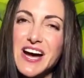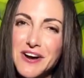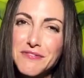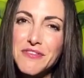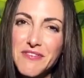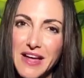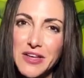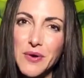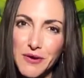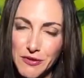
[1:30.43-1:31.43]
of the
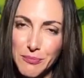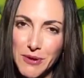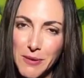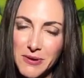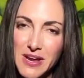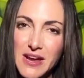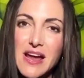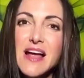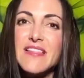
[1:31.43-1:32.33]
value of your property